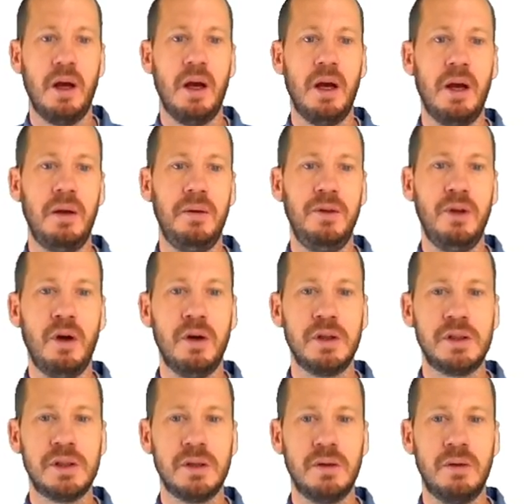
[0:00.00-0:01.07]
uh,
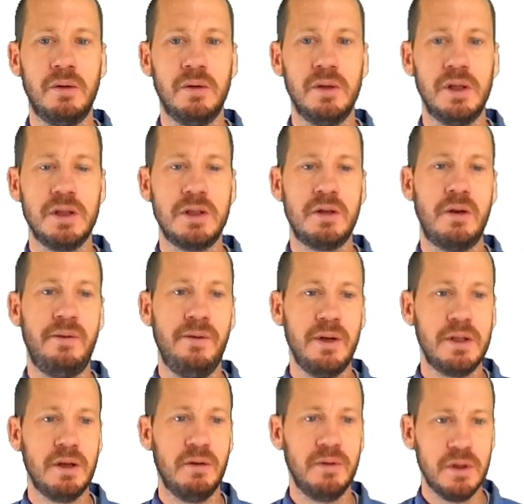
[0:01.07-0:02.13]
not on the
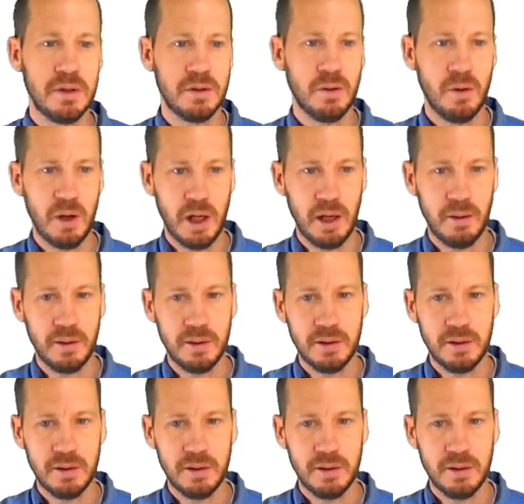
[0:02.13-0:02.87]
surface of the soil.